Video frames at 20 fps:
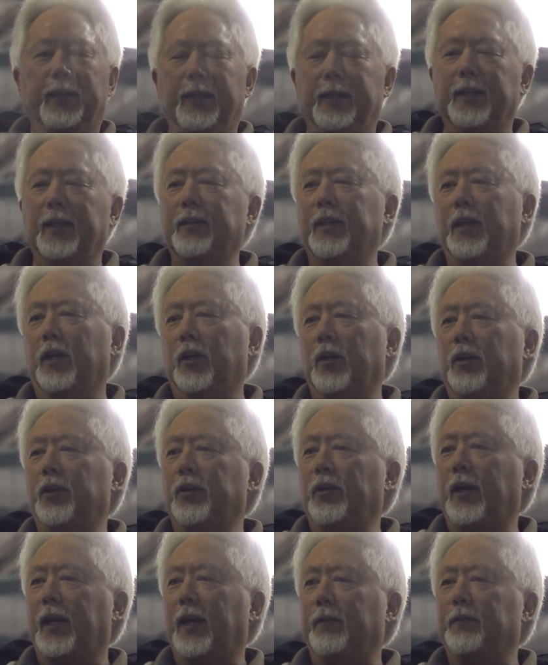In the delta,
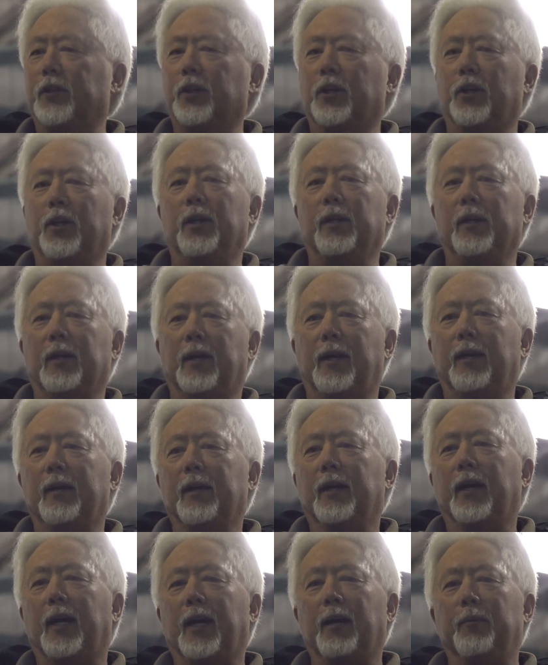you have current.
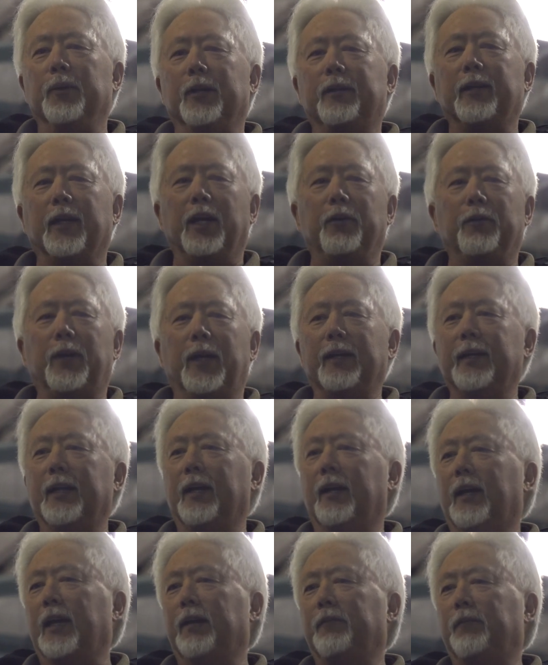I'm going to tell you right
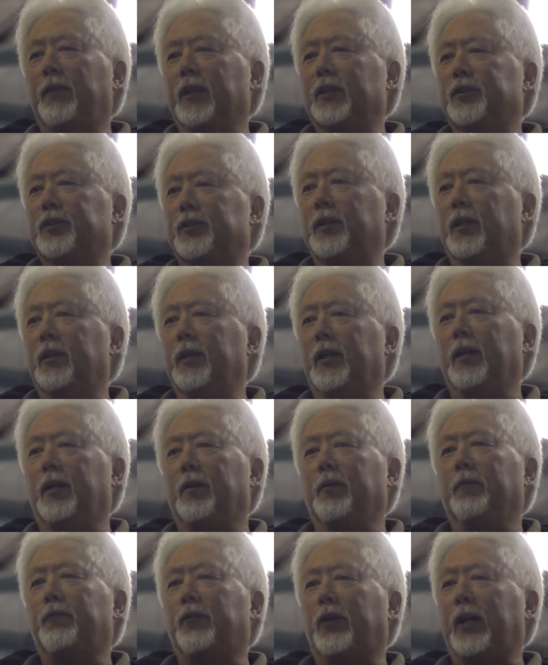now, I fish
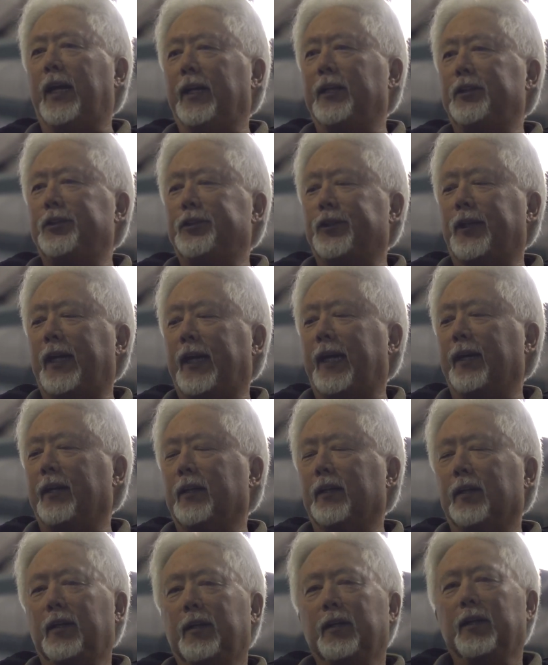um, Frank's Tract,
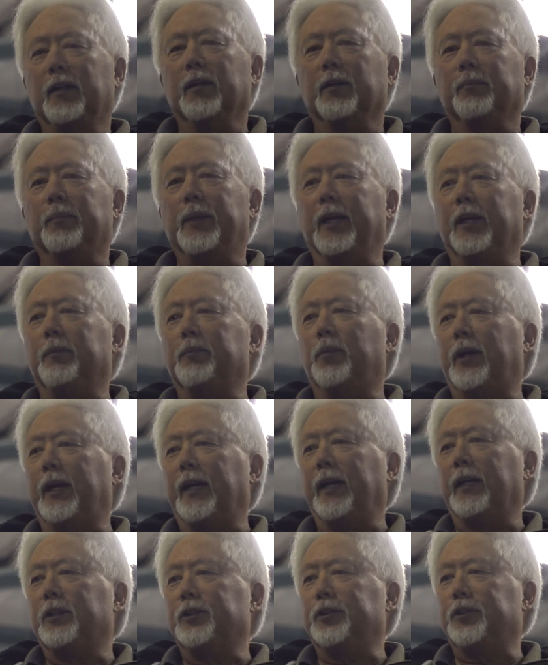Big
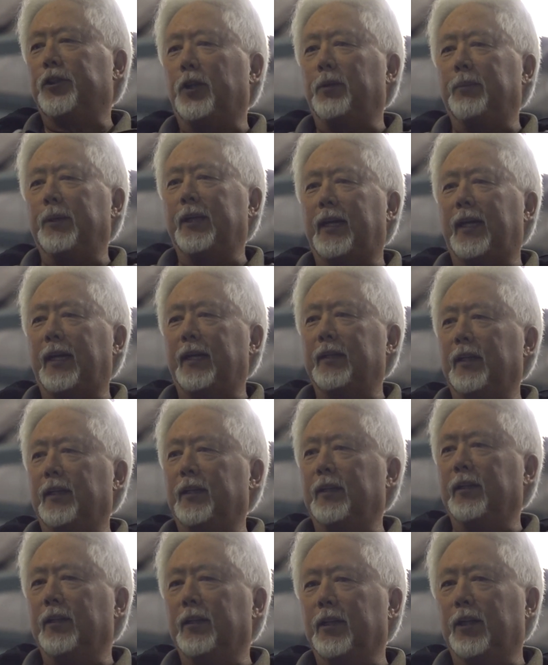Break, Sherman
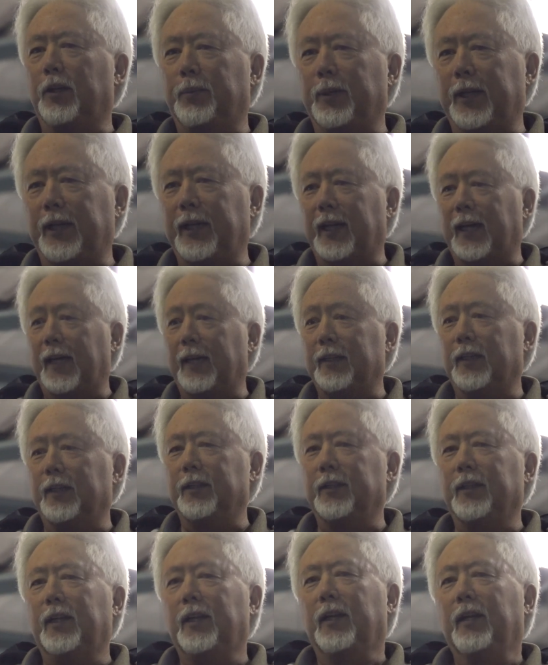Island, Liberty
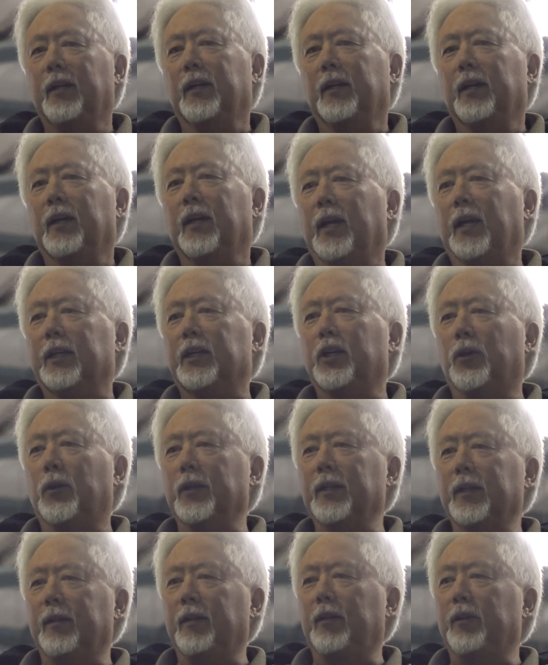Island. I go
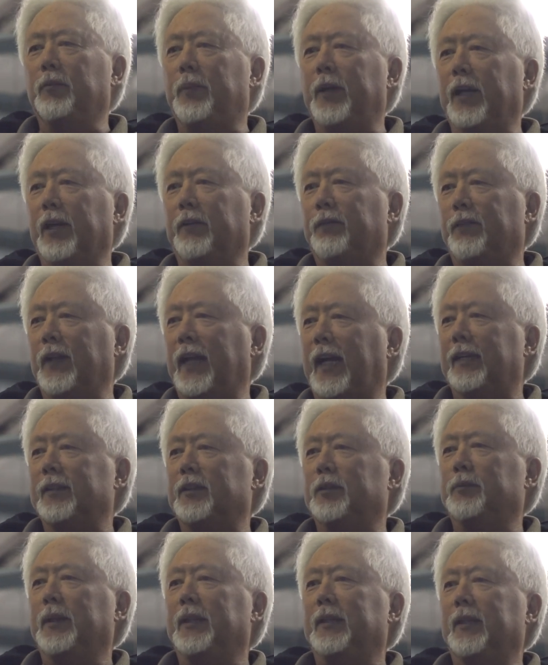into these big
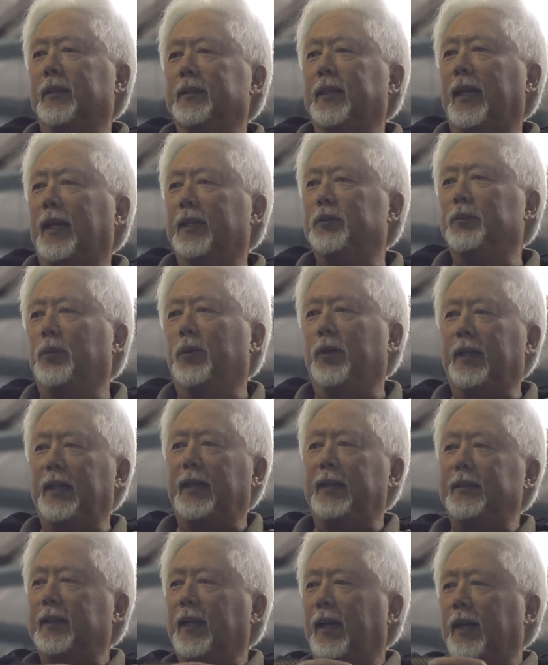flats because that's where
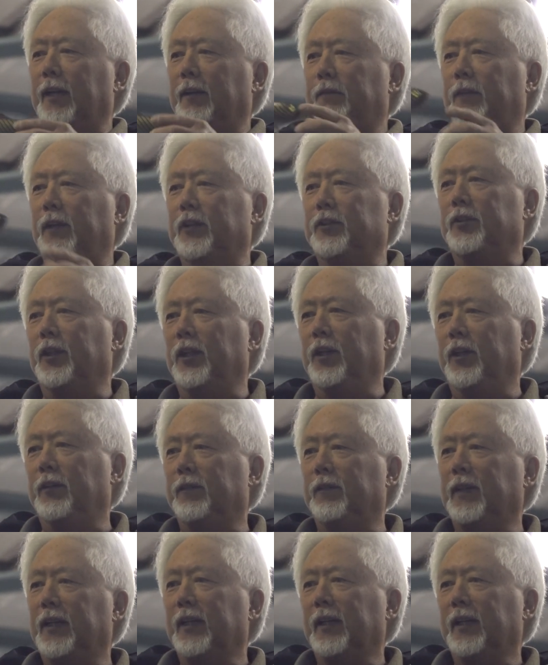these kind of fish live.